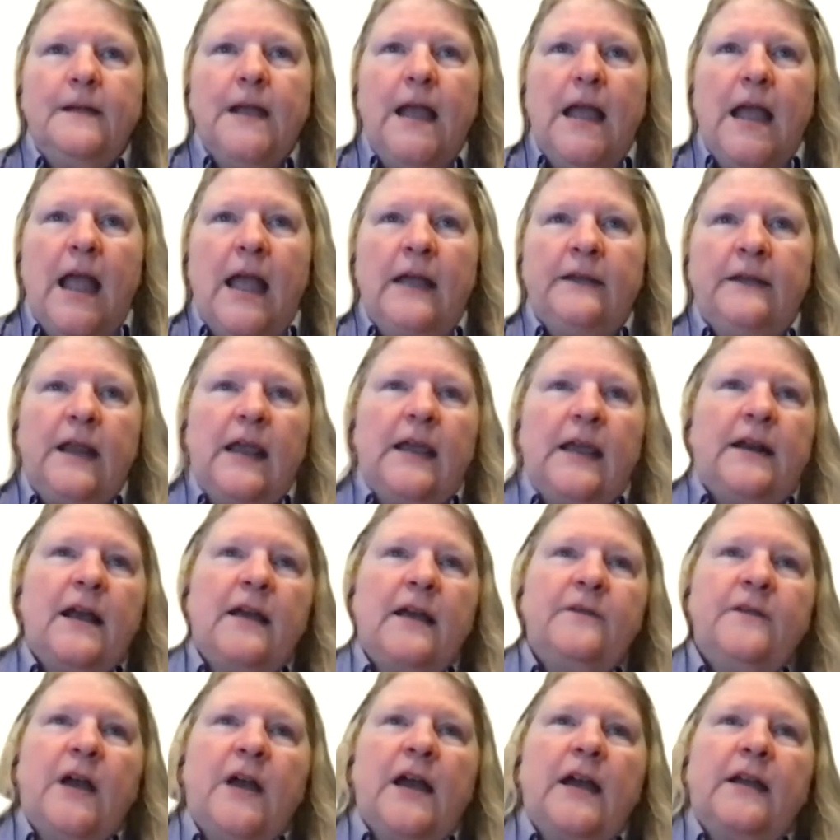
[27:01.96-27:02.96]
and
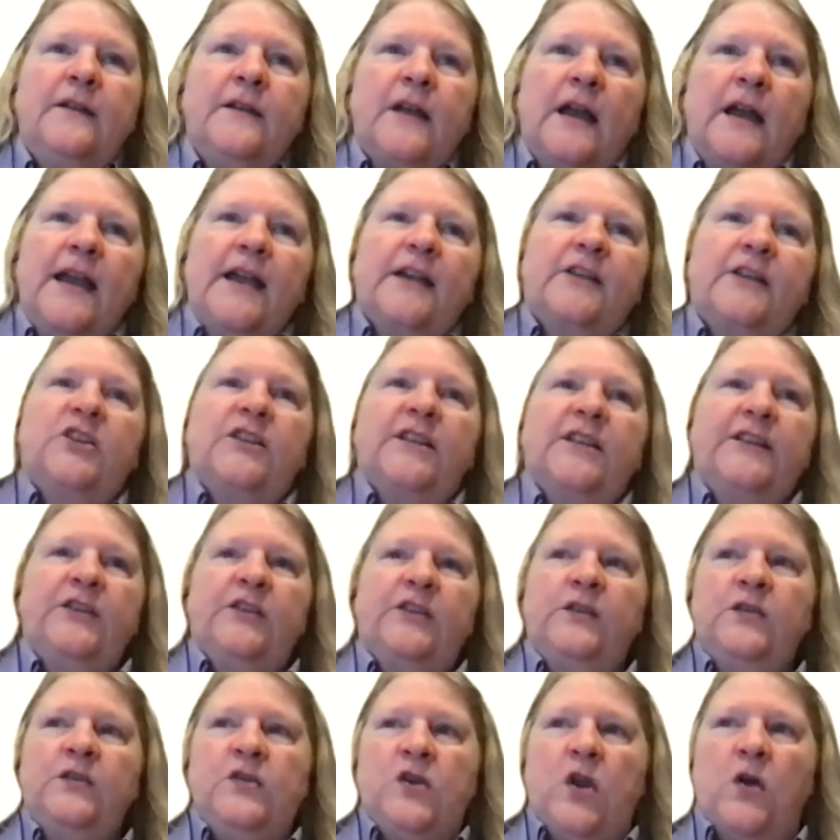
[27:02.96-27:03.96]
I actually
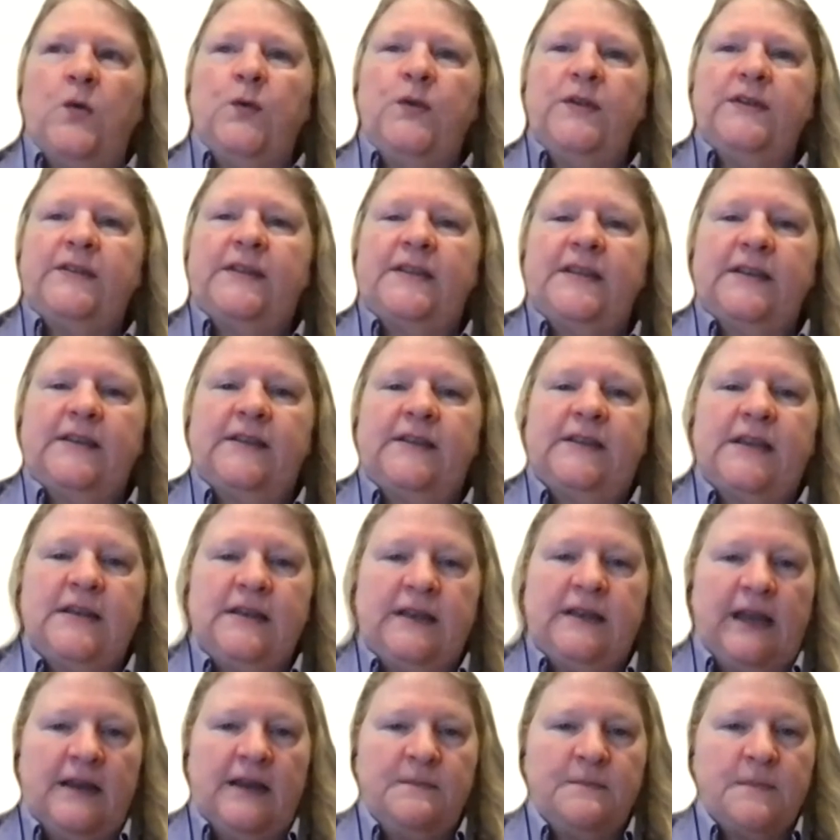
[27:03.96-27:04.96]
noticed this
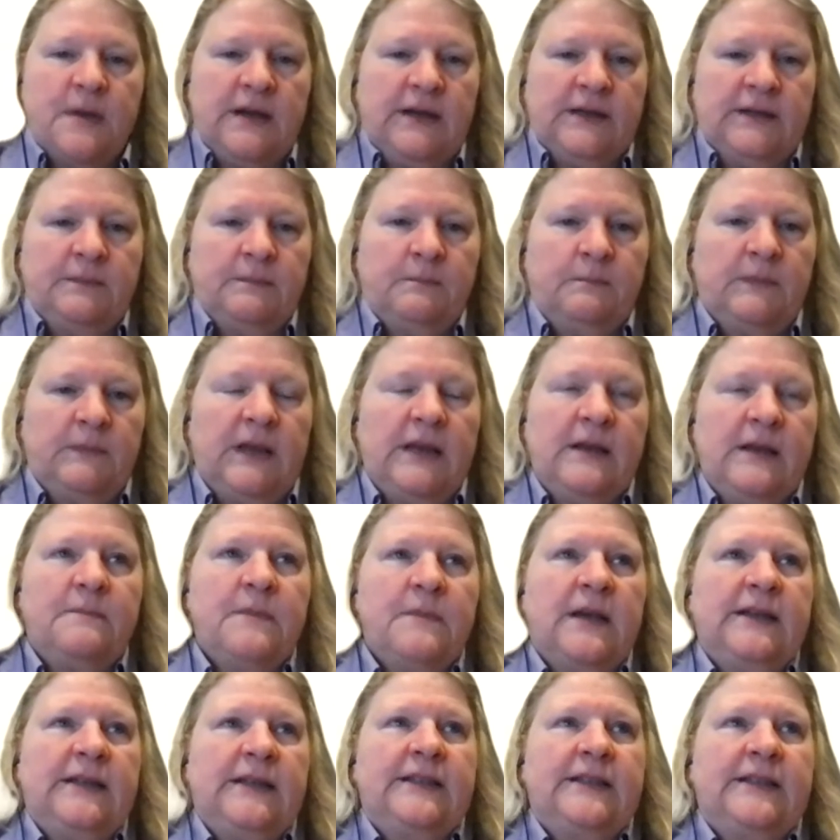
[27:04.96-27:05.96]
in
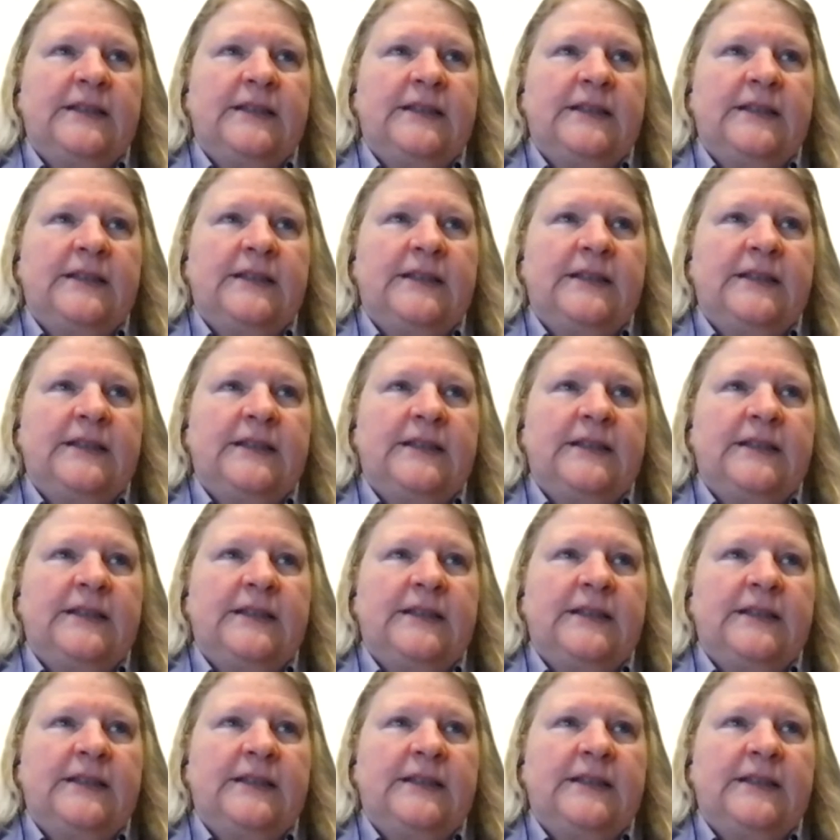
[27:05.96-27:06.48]
myself.